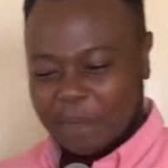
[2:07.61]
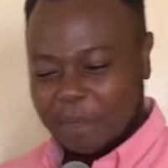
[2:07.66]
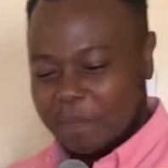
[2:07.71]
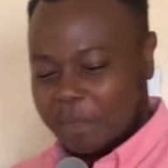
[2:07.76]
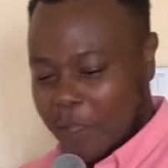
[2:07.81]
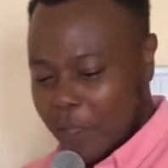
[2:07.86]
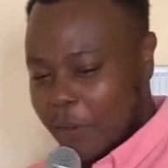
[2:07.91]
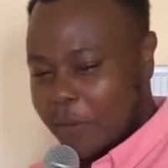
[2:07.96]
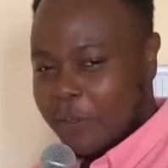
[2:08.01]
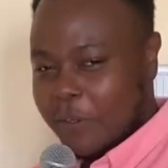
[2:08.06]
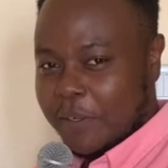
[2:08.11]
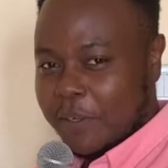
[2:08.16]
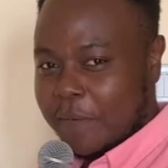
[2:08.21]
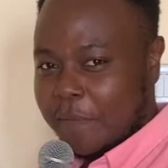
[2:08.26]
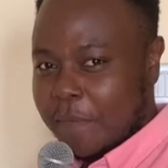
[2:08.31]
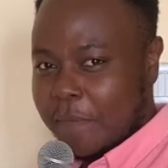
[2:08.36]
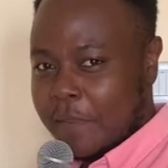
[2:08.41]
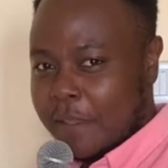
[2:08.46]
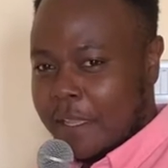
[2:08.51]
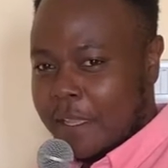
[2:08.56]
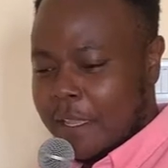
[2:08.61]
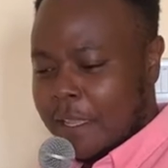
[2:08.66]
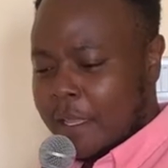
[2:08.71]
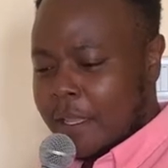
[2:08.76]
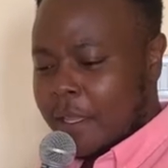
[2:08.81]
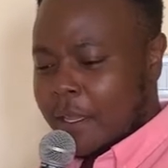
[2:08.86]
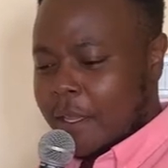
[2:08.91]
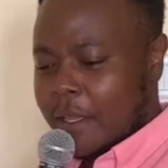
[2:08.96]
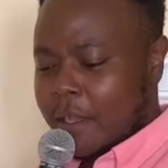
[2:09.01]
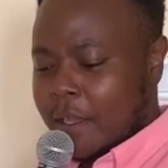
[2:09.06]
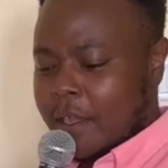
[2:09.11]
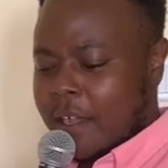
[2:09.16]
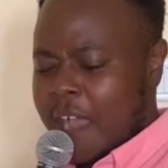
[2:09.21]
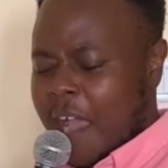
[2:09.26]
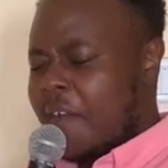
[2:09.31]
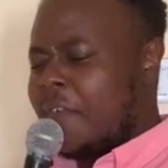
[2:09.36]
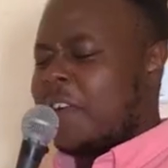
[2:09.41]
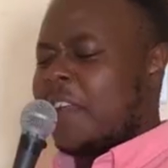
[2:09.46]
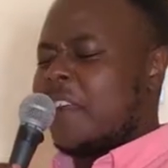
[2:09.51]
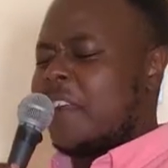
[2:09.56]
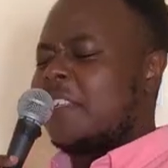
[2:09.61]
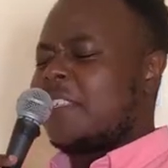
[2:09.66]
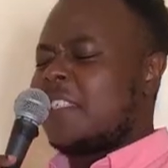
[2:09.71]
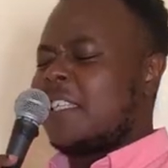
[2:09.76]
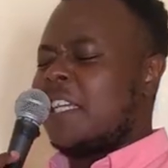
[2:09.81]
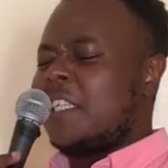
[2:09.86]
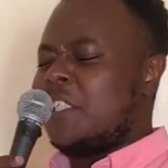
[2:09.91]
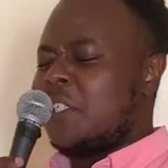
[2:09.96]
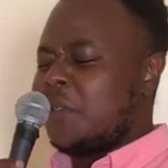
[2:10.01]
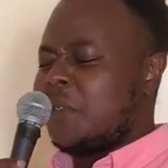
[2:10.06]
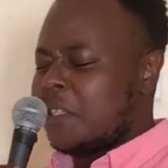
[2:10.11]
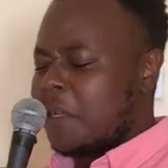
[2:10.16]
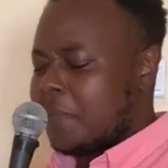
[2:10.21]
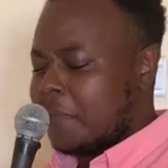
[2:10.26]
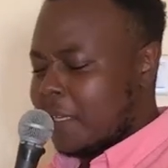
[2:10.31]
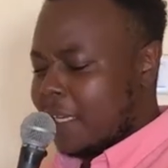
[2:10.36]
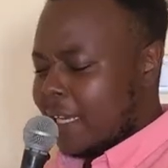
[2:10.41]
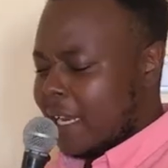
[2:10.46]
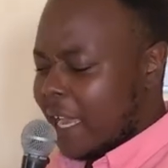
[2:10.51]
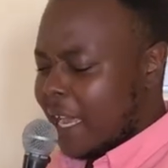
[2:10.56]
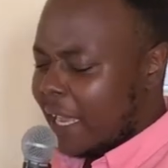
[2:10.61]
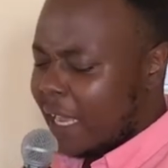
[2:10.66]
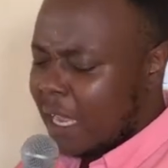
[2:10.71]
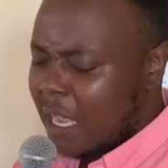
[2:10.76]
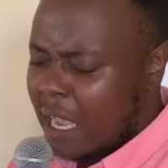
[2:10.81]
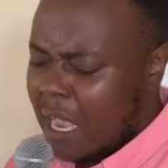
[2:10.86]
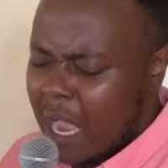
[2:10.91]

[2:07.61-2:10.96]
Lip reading: You know? Have a girl send you something like,